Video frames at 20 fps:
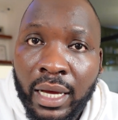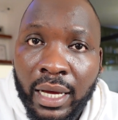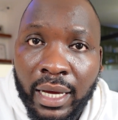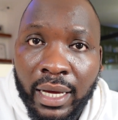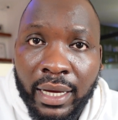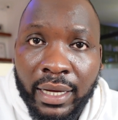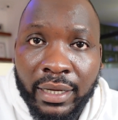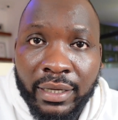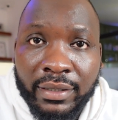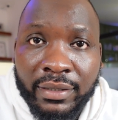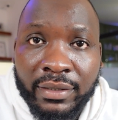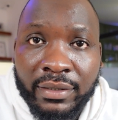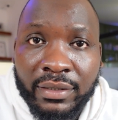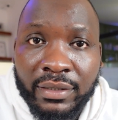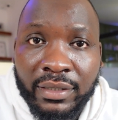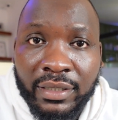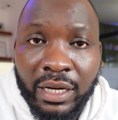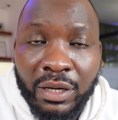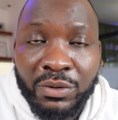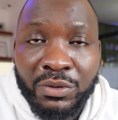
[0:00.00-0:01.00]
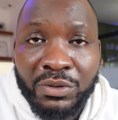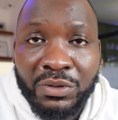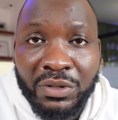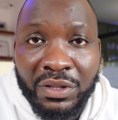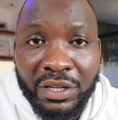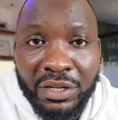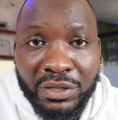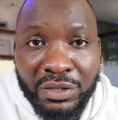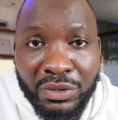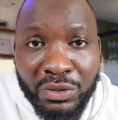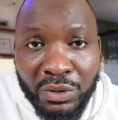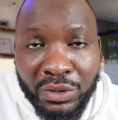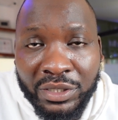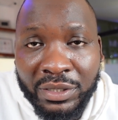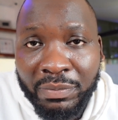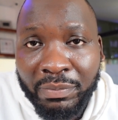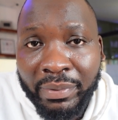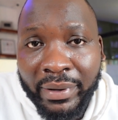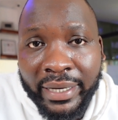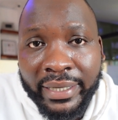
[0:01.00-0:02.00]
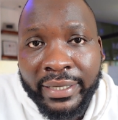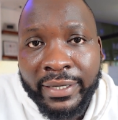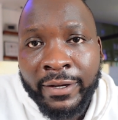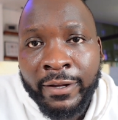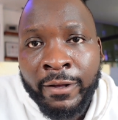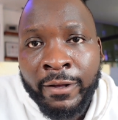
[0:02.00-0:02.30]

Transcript: down to the dot, but